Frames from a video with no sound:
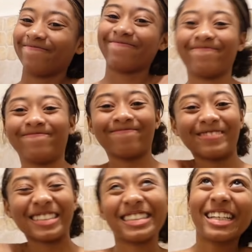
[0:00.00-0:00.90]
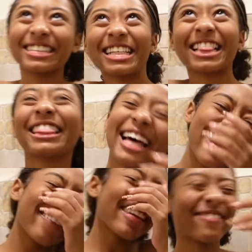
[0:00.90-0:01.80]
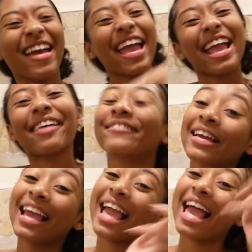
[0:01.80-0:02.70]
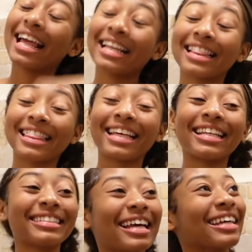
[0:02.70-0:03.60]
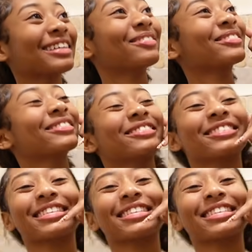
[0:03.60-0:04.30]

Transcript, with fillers: right, so here the, I can't play the music cause it'll get copyrighted, but I'll sing it for y'all.